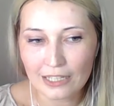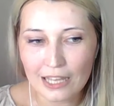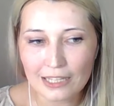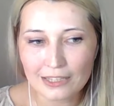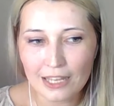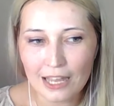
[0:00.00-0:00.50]

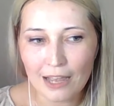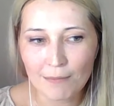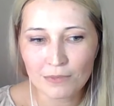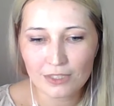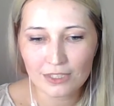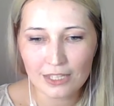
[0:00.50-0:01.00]
and,
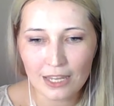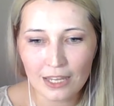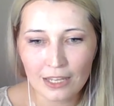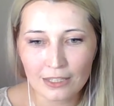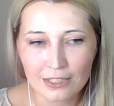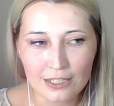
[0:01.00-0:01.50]
I'm
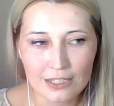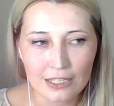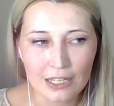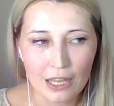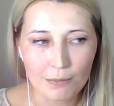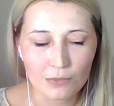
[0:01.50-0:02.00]
saying this
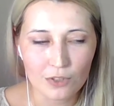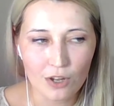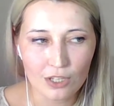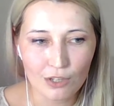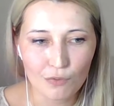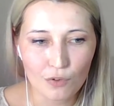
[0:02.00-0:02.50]
and I'm
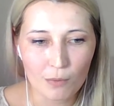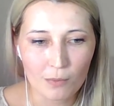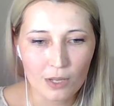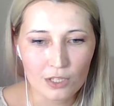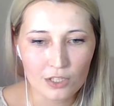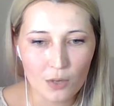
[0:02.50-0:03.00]
talking
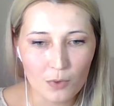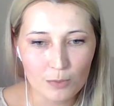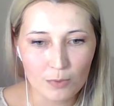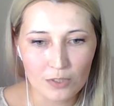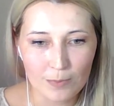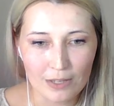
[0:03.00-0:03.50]
from
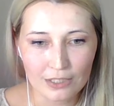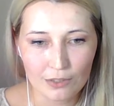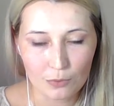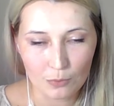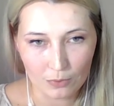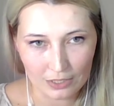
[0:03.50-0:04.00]
someone's
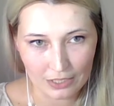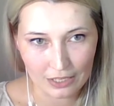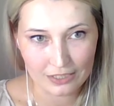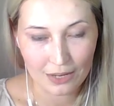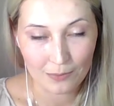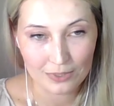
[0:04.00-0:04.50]
perspective who, uh,
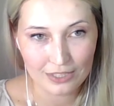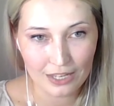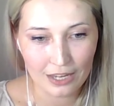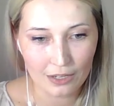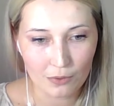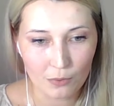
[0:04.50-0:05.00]
as I was
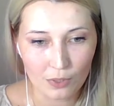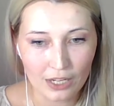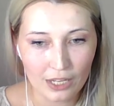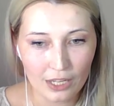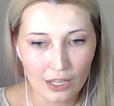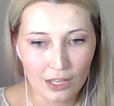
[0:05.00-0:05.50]
saying,
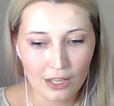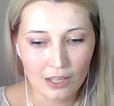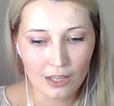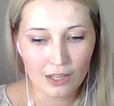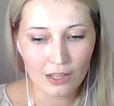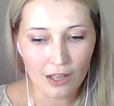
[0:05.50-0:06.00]
really
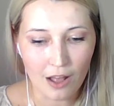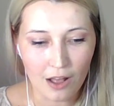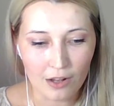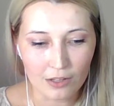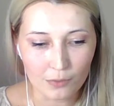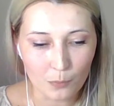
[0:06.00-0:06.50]

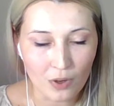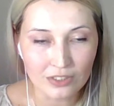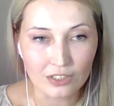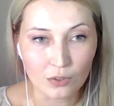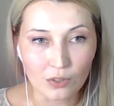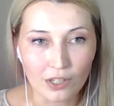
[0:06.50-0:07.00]

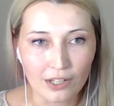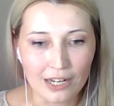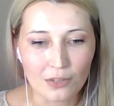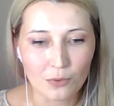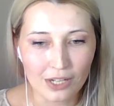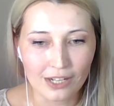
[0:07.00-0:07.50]
wanted to
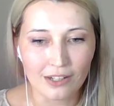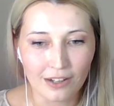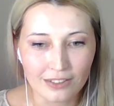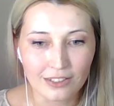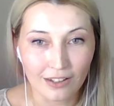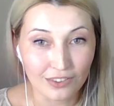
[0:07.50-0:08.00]
learn and really
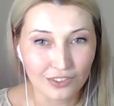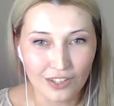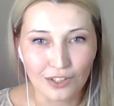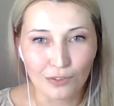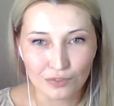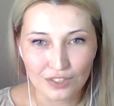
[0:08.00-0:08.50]
learned a
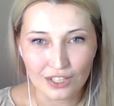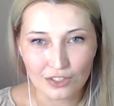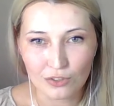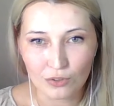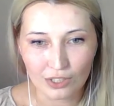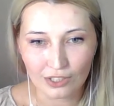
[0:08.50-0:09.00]
ton of
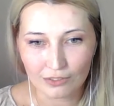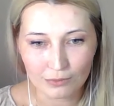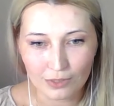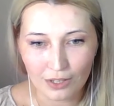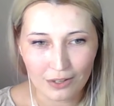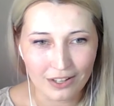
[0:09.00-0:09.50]
things during
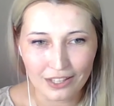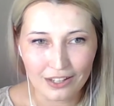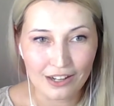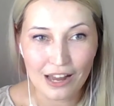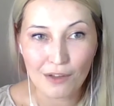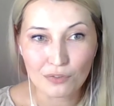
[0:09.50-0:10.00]
a
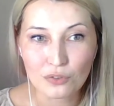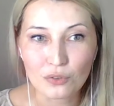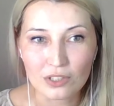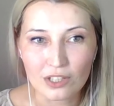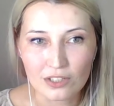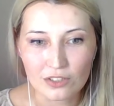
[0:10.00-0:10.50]
year and a half,
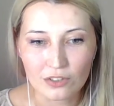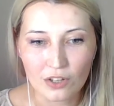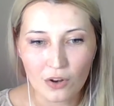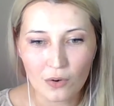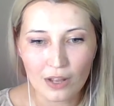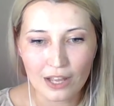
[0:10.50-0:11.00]
two years, you
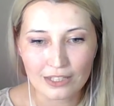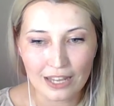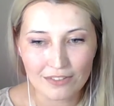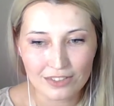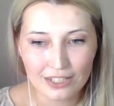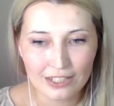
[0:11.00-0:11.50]
know. And
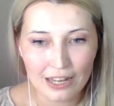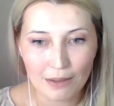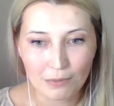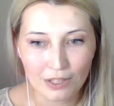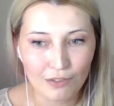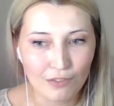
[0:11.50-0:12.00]
I've seen,
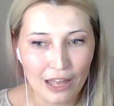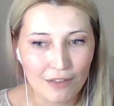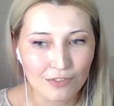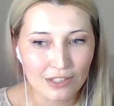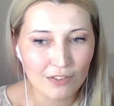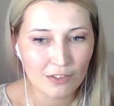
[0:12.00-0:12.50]
I'm give,
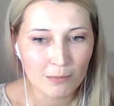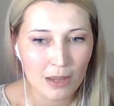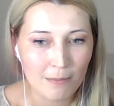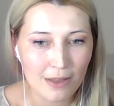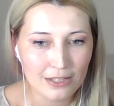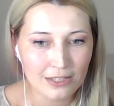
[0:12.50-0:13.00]
I've given
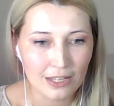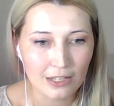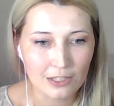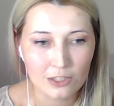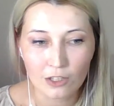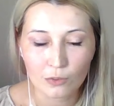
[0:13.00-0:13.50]
my best,
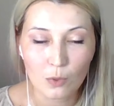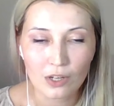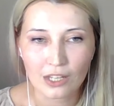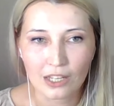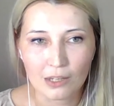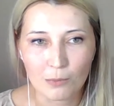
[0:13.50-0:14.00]
and it's not
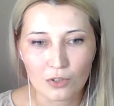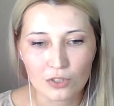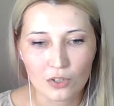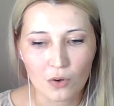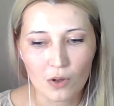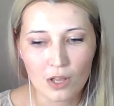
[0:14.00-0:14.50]
working anymore.
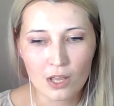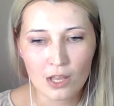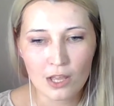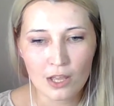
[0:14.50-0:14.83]
So,